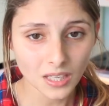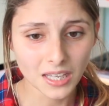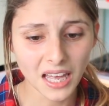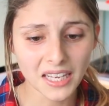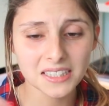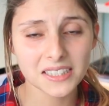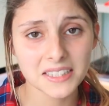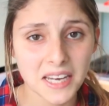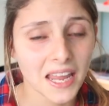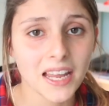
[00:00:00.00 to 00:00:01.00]
like
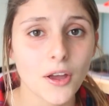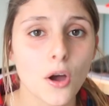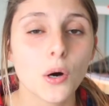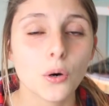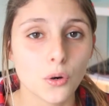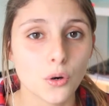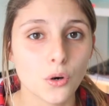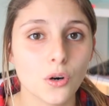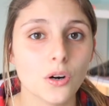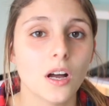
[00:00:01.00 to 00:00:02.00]
stick
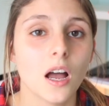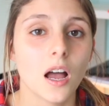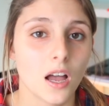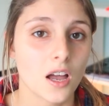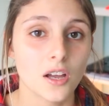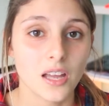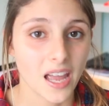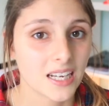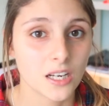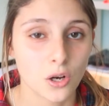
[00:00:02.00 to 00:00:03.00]
or
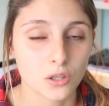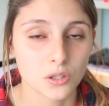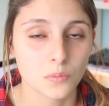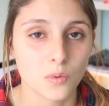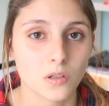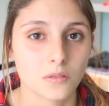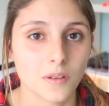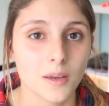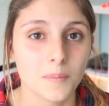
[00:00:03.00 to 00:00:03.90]
any cotton wool,